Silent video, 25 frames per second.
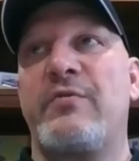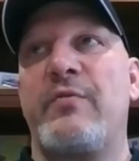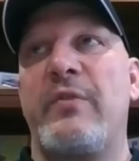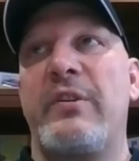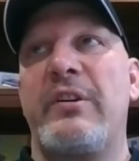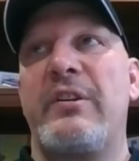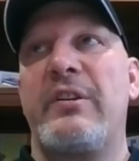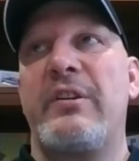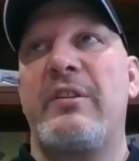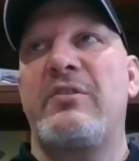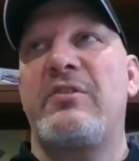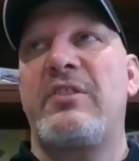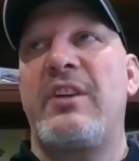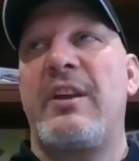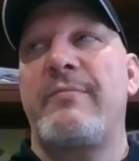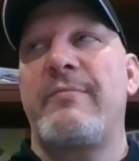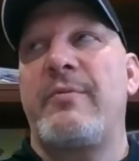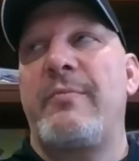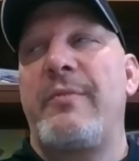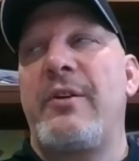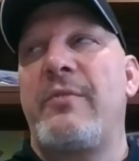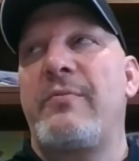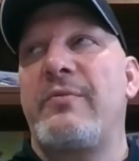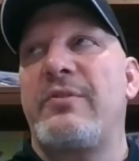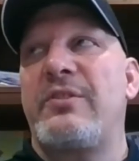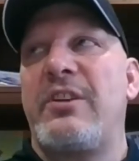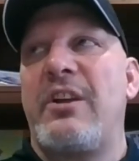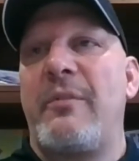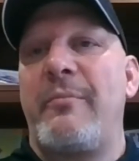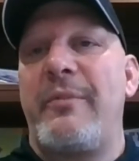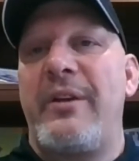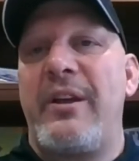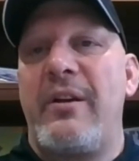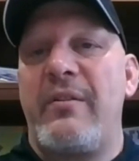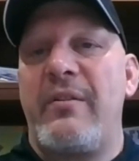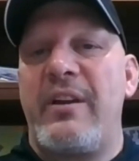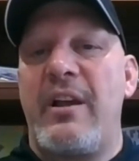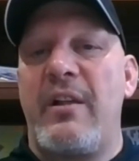what Sam Zamir was telling me
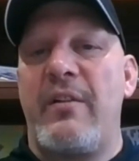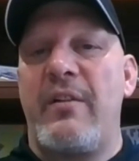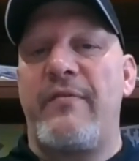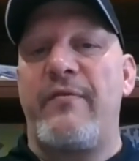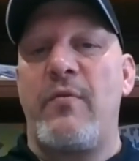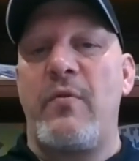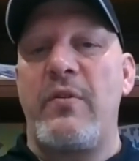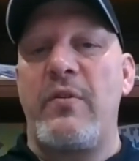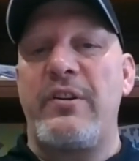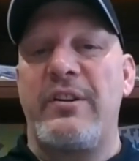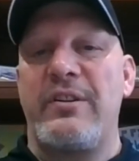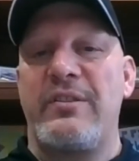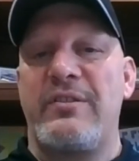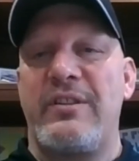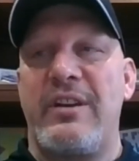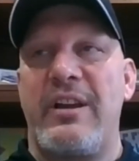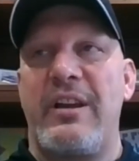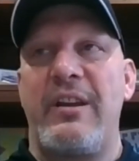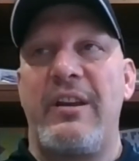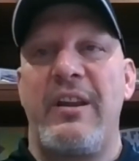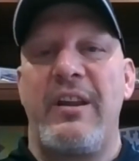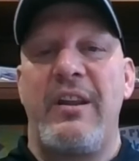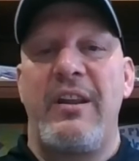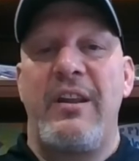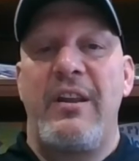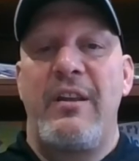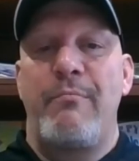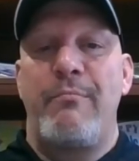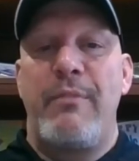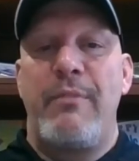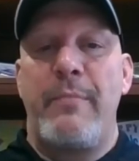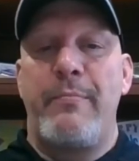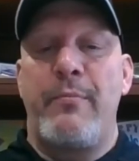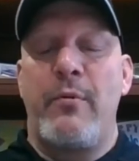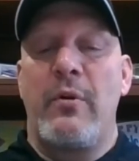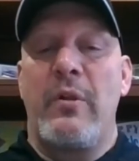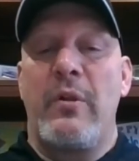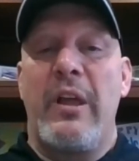out in California, is that
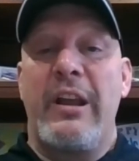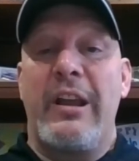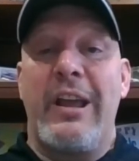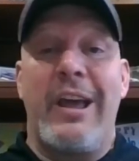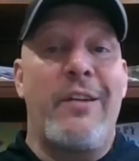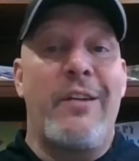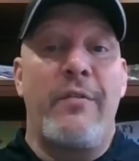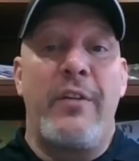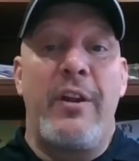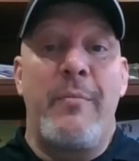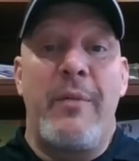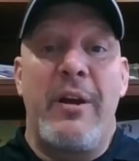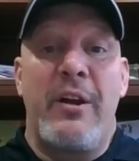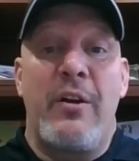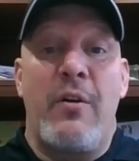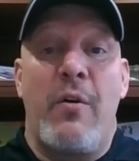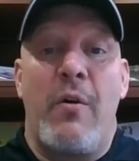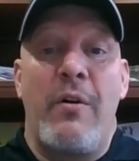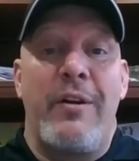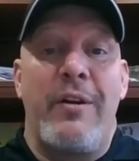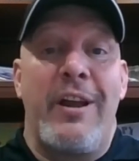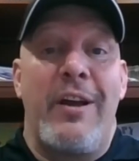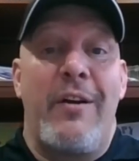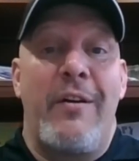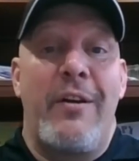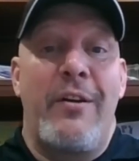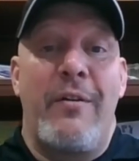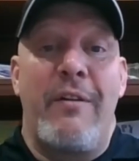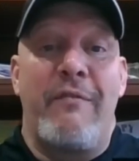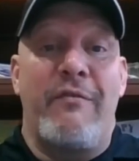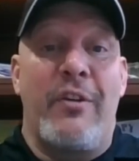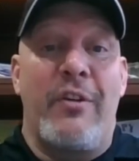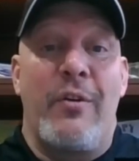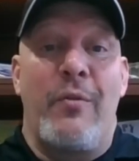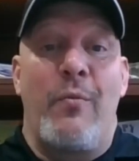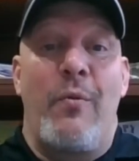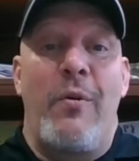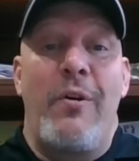people are like, I don't need my car now. I don't have to
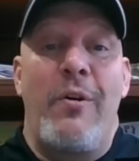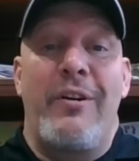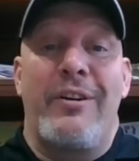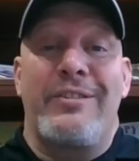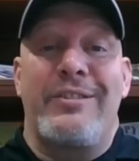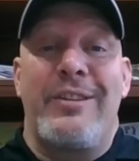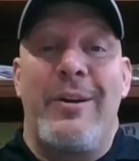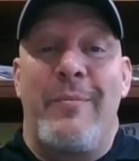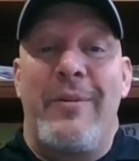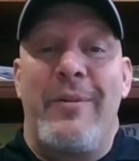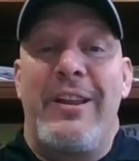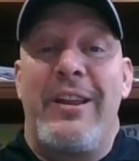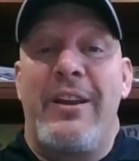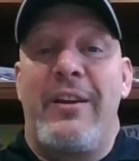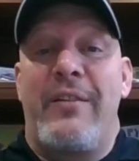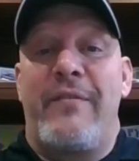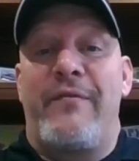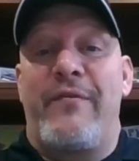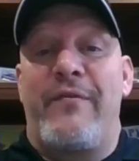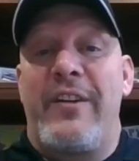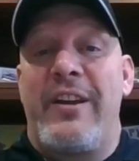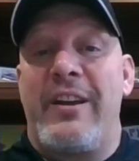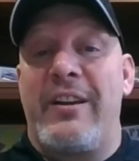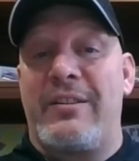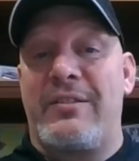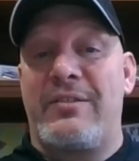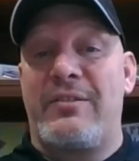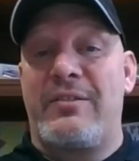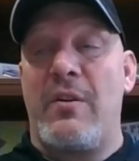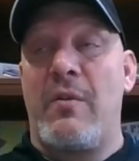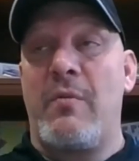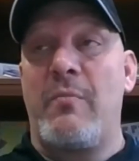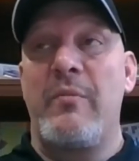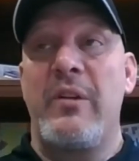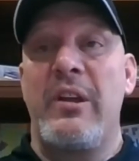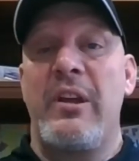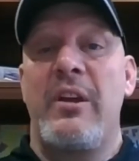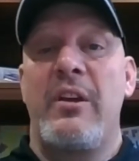go to work, so I'm going to get it fixed.
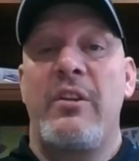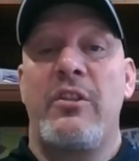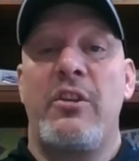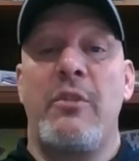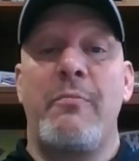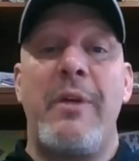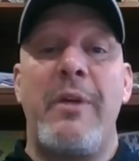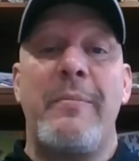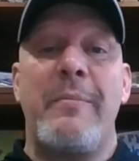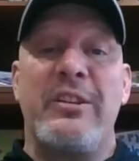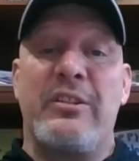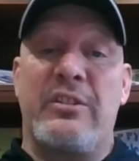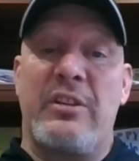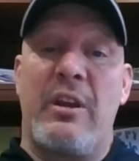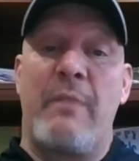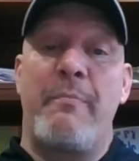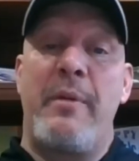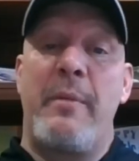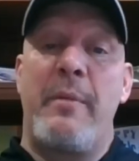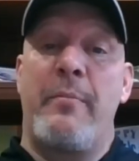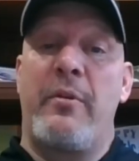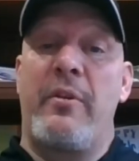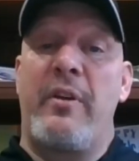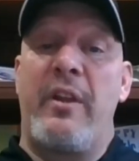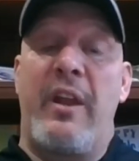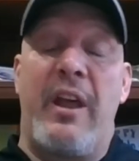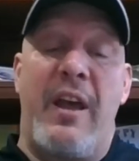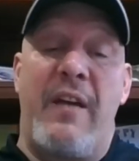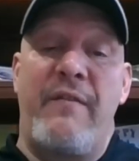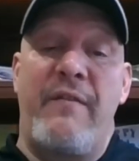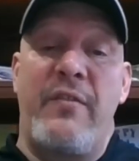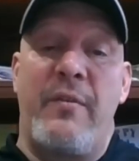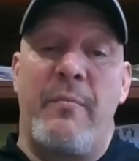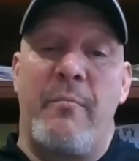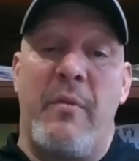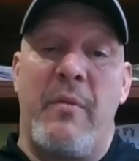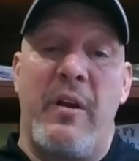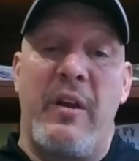So there may be some people that
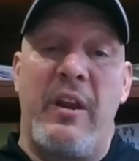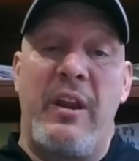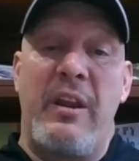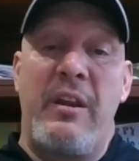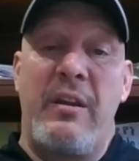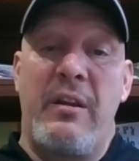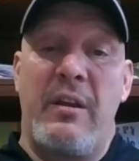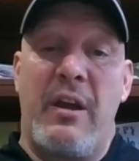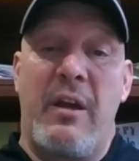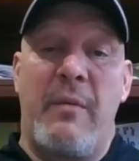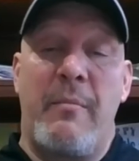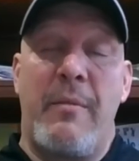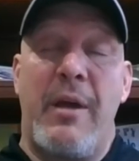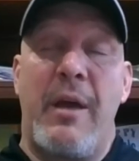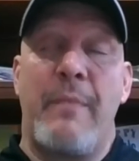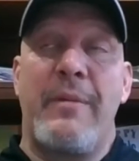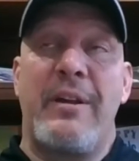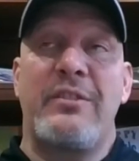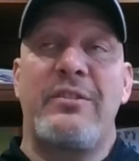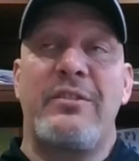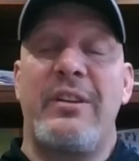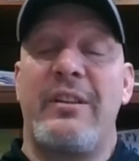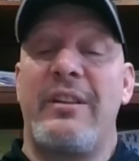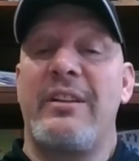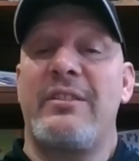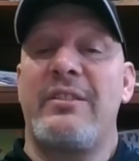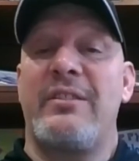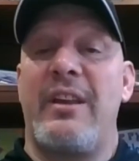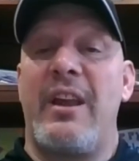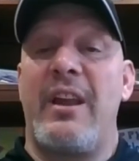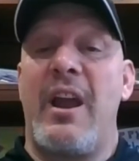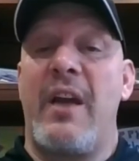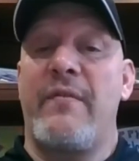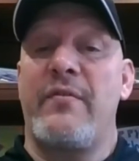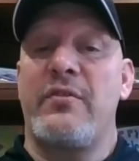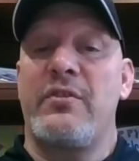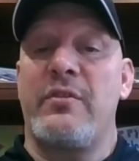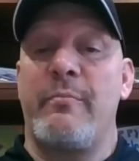have the money. I'm not saying that's the
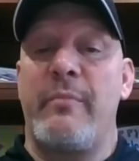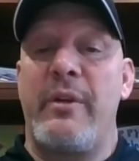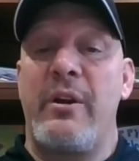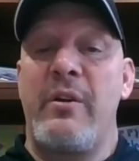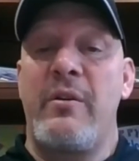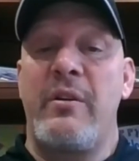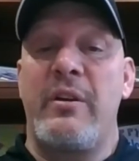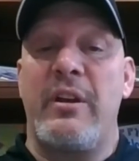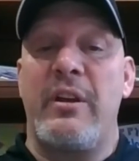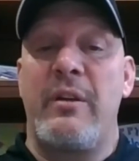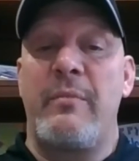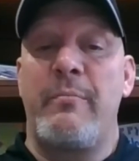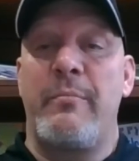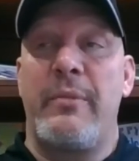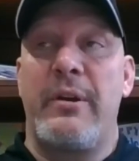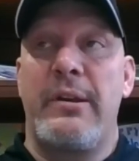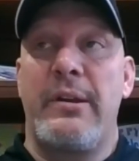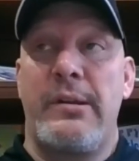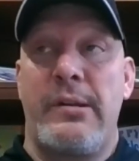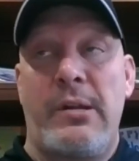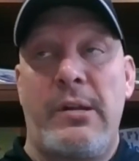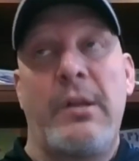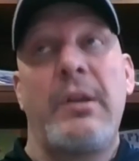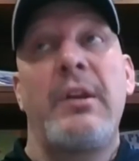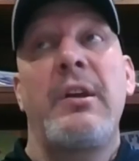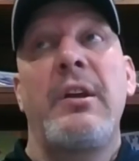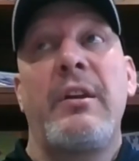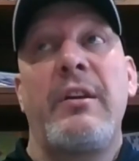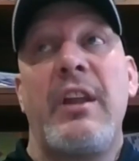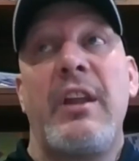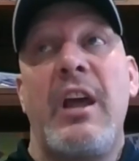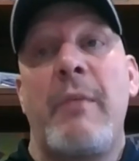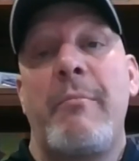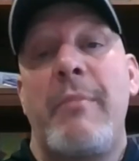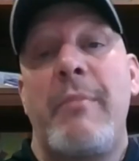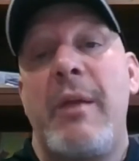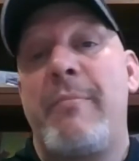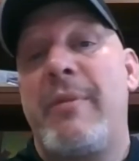average American, but
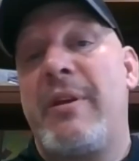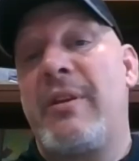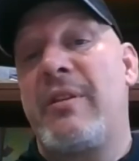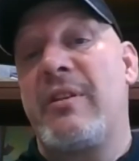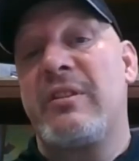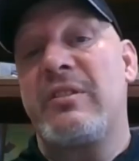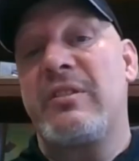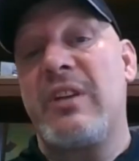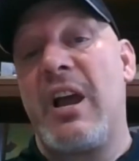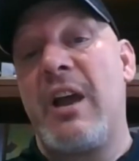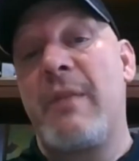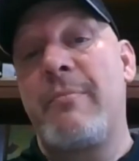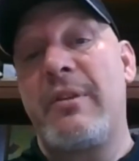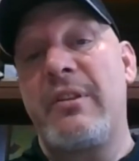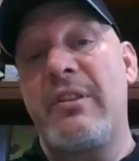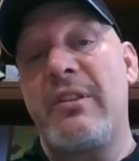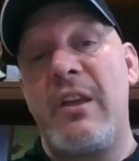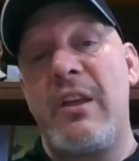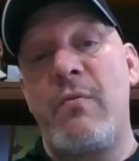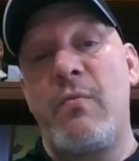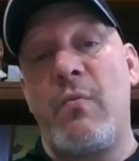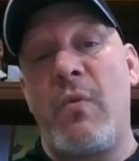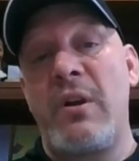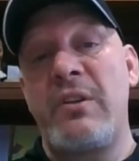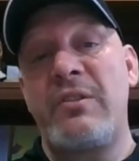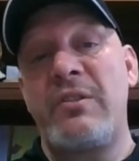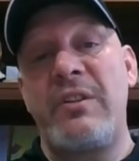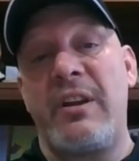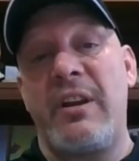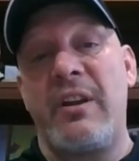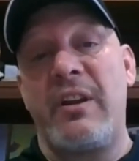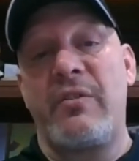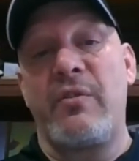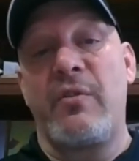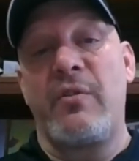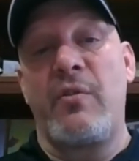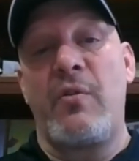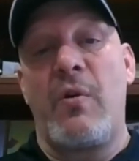now may be the time that they want to
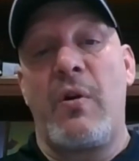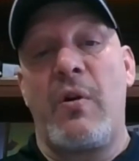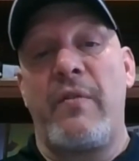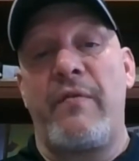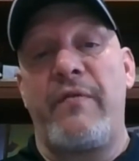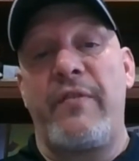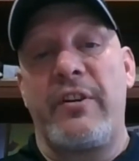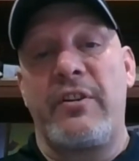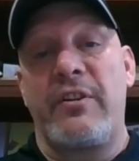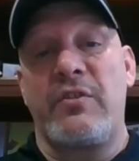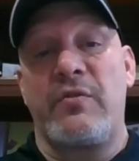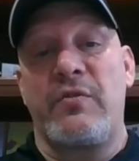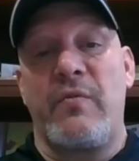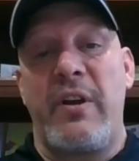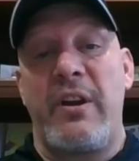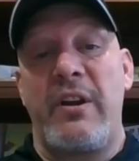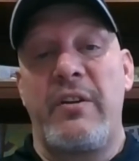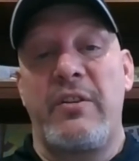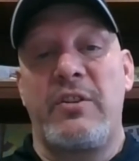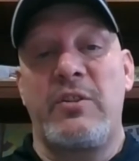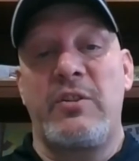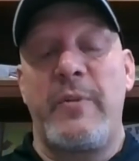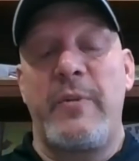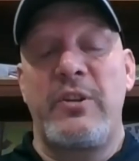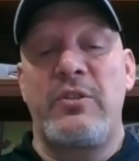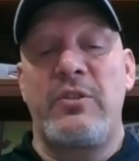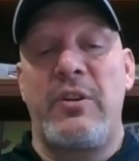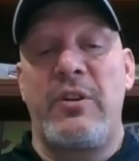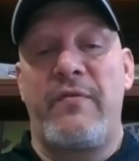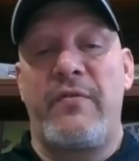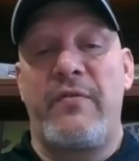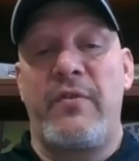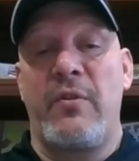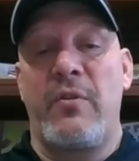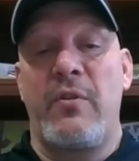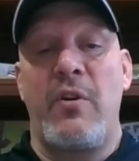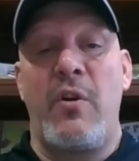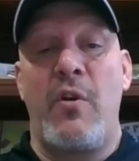get their car fixed, right? Especially if
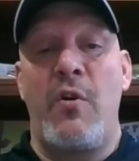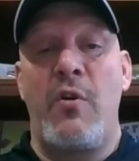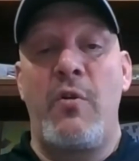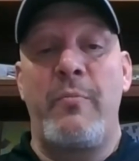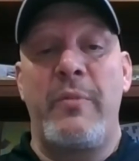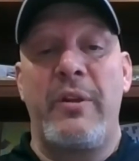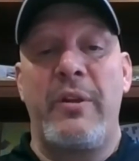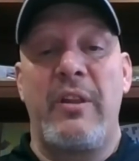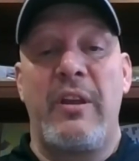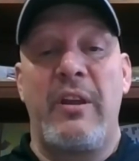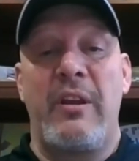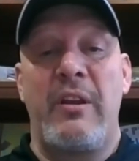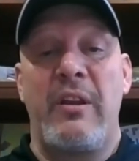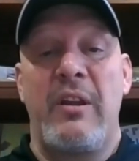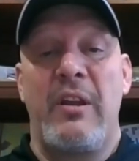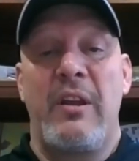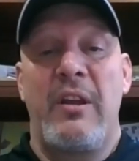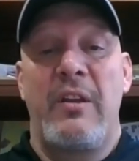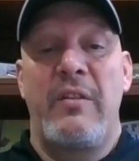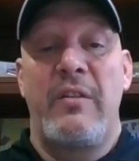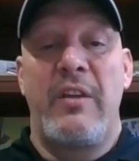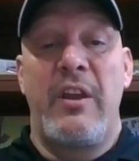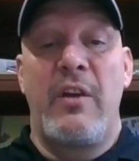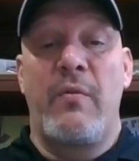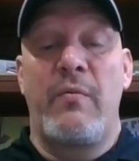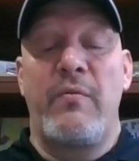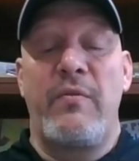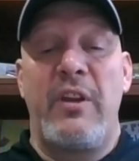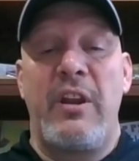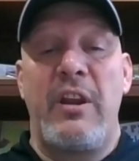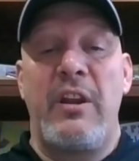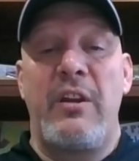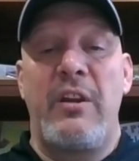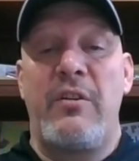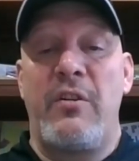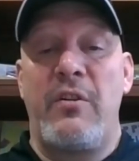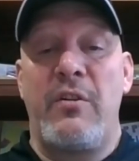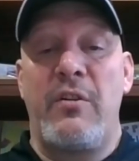they're home and they don't need,